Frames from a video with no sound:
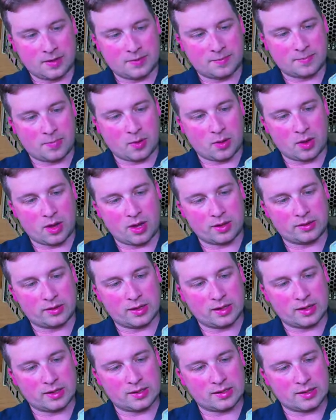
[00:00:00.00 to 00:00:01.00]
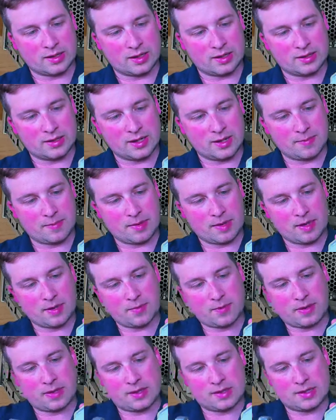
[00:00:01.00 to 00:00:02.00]
pull out this assembly,
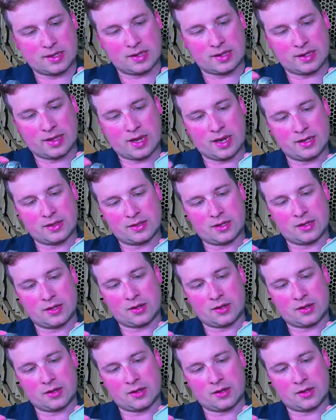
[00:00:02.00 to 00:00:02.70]
we can set the case on the